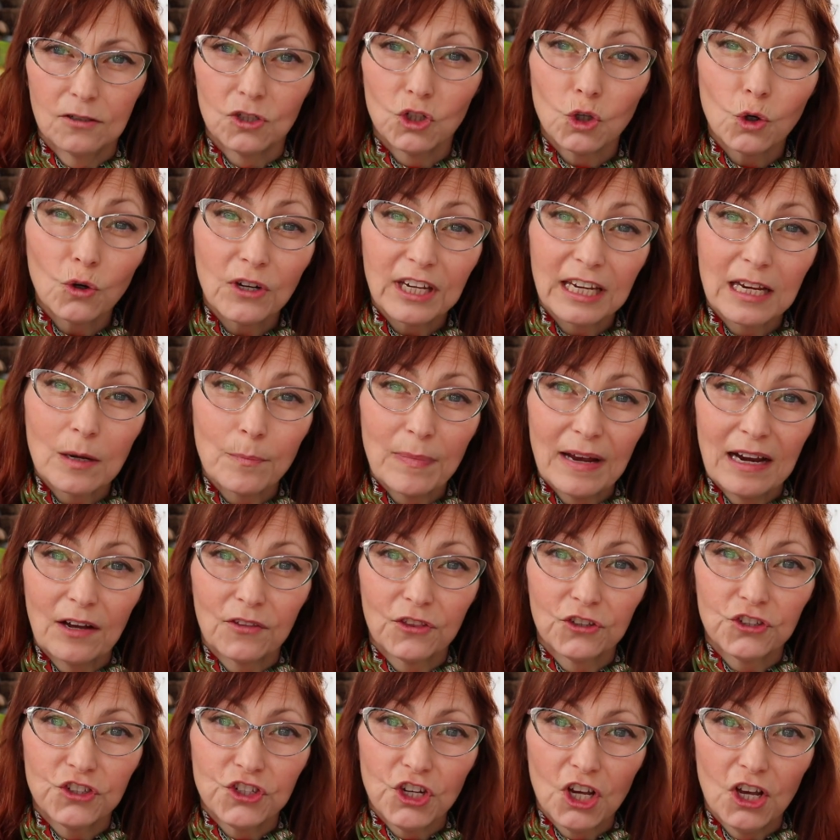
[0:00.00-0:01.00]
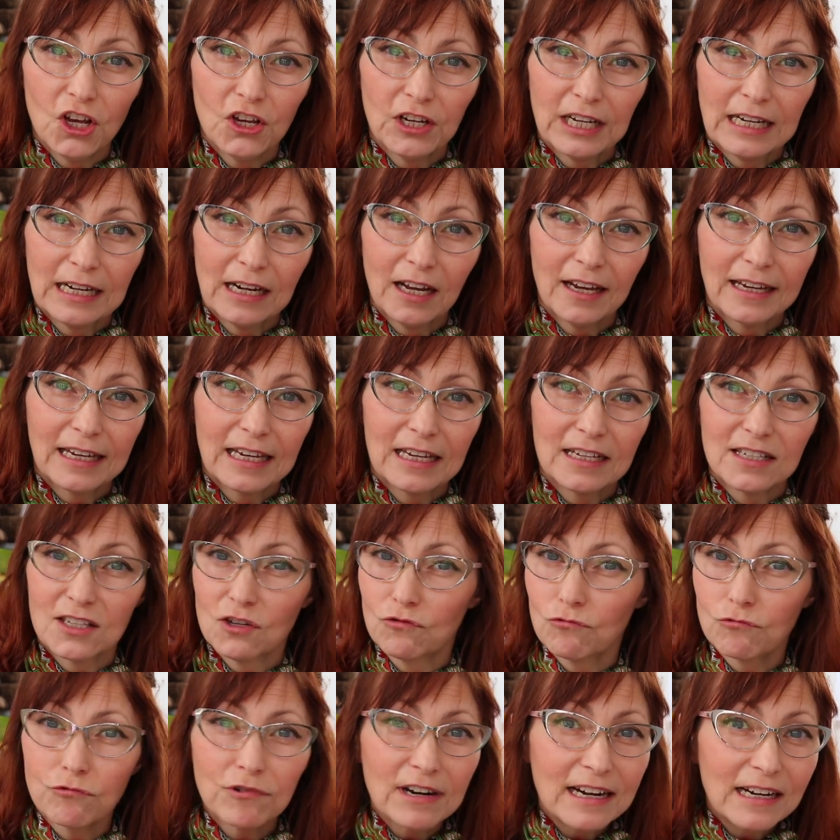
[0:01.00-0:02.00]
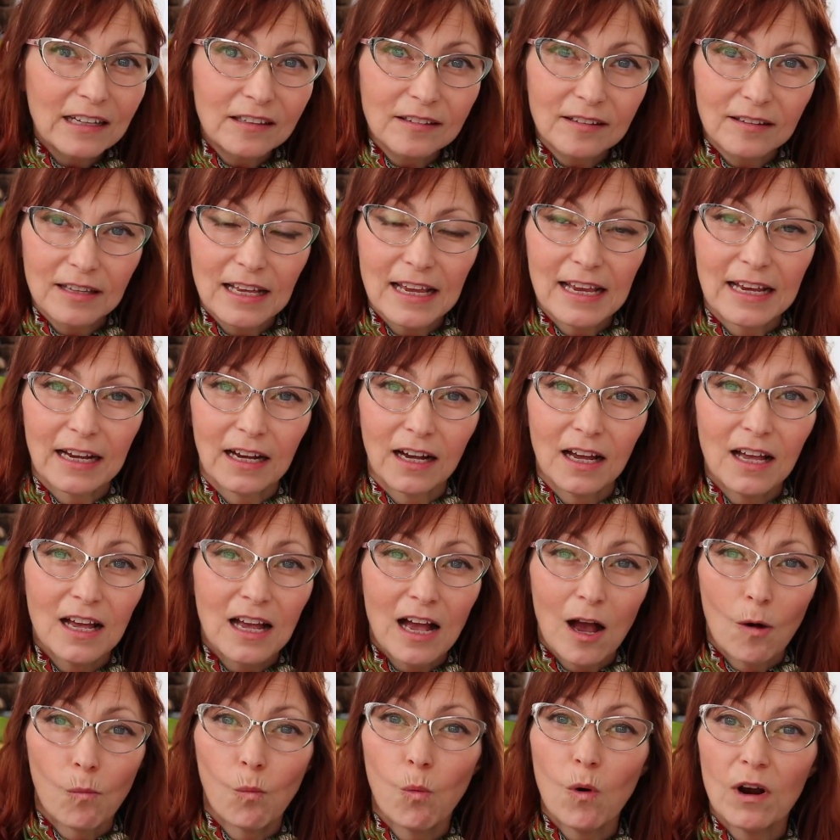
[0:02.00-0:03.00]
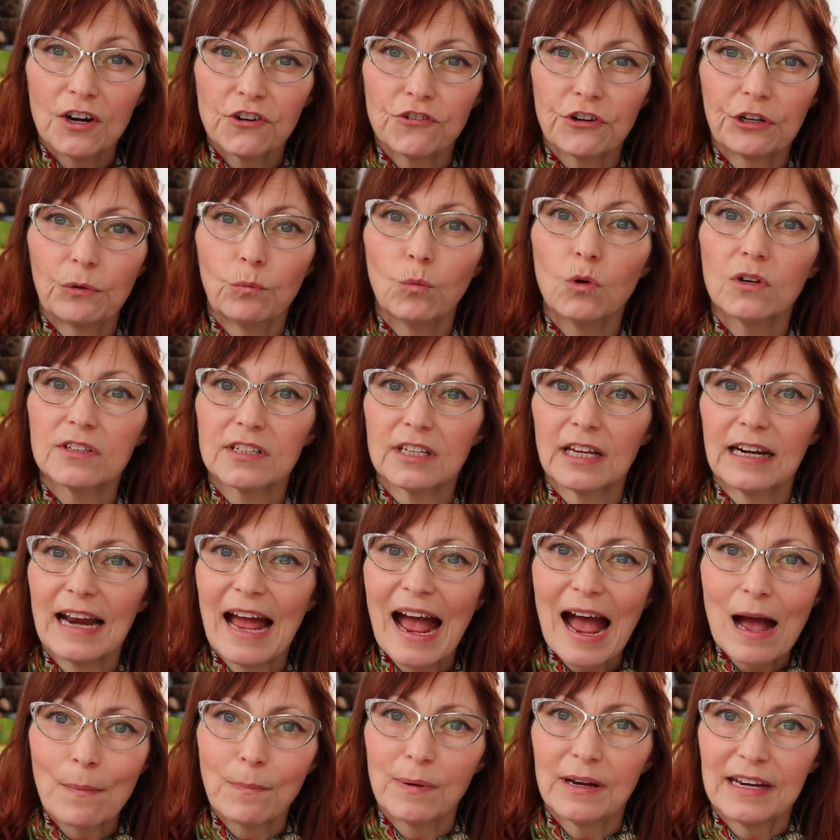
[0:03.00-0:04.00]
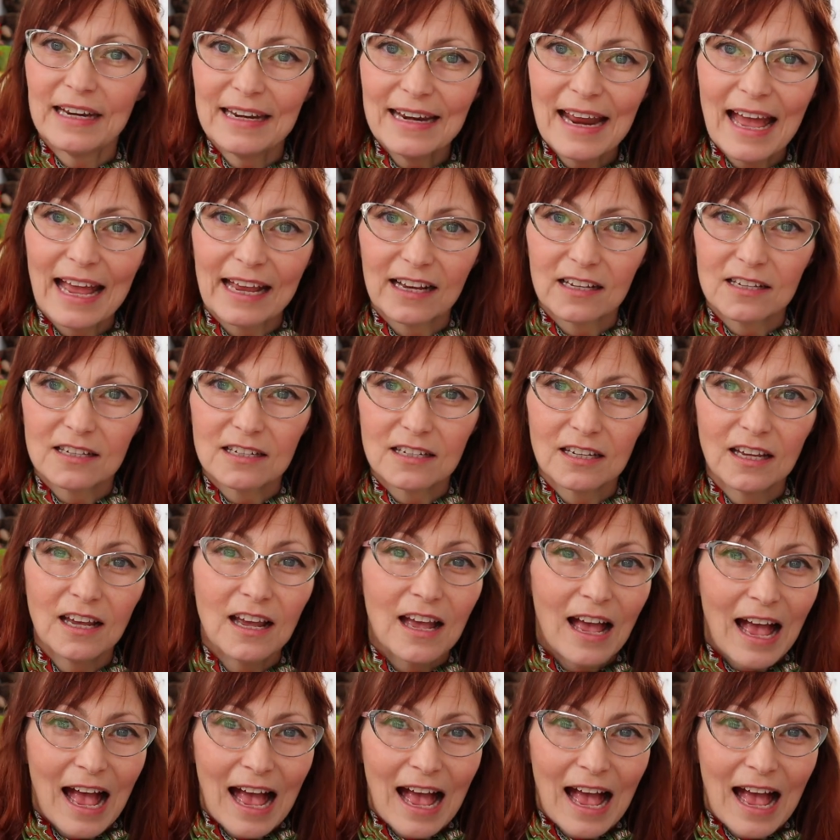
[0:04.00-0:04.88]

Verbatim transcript: talking about the journey like it's a real thing and wondering what's going to happen next